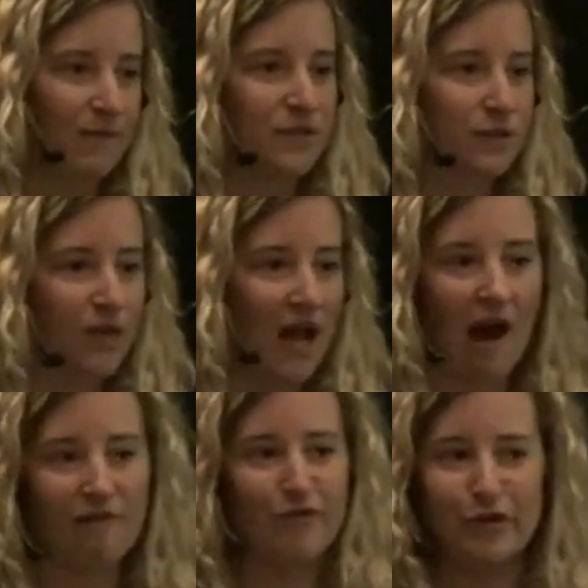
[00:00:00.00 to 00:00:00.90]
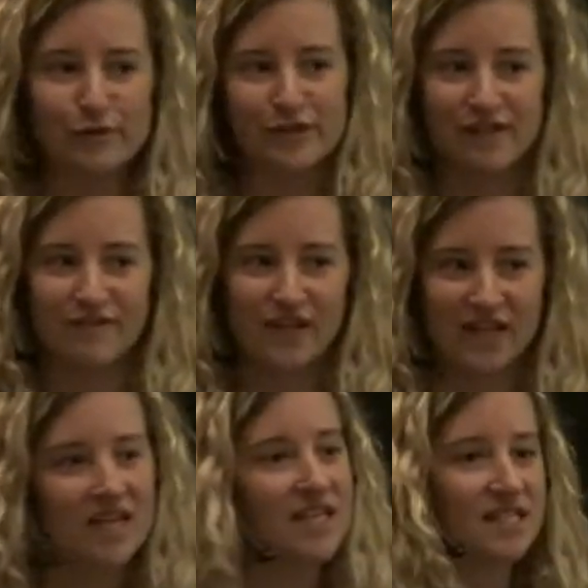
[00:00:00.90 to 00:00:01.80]
So we have new
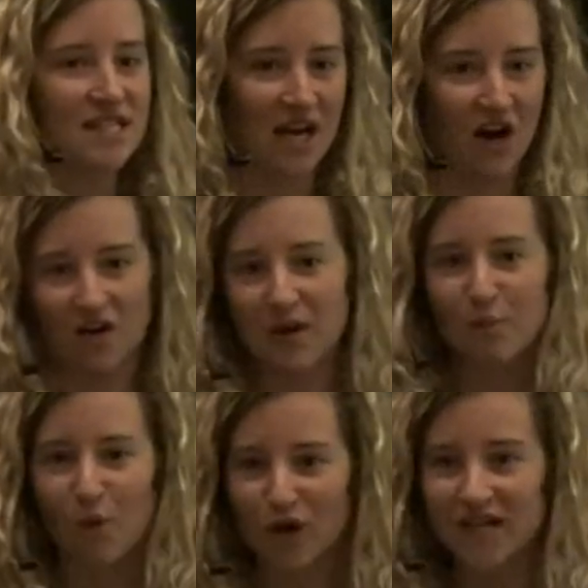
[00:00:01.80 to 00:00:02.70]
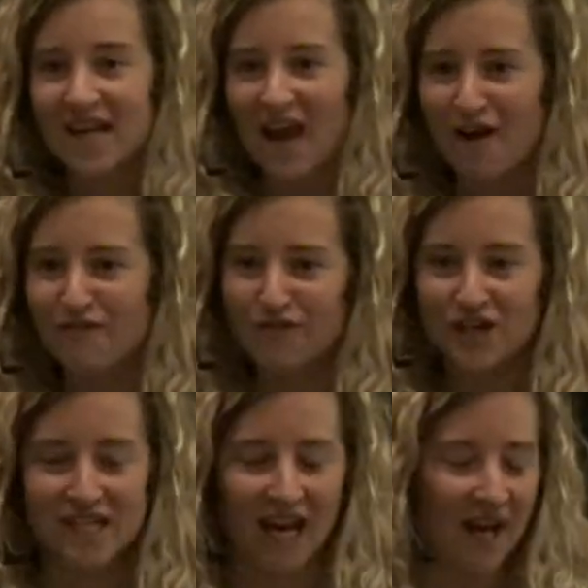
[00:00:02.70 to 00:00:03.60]
CVEs that are reported
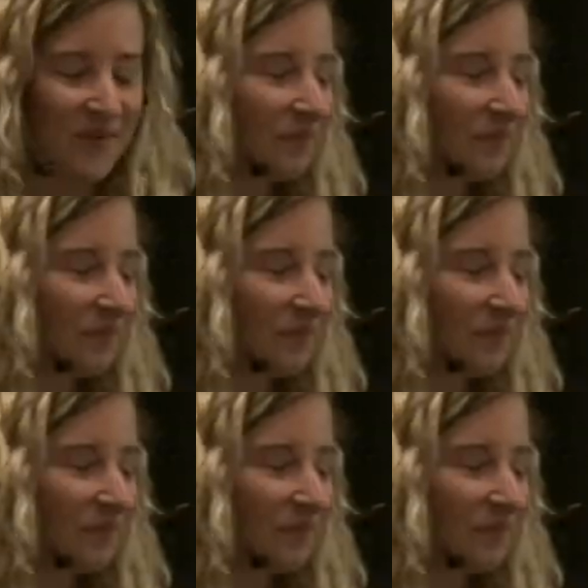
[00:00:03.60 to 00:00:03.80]
every day.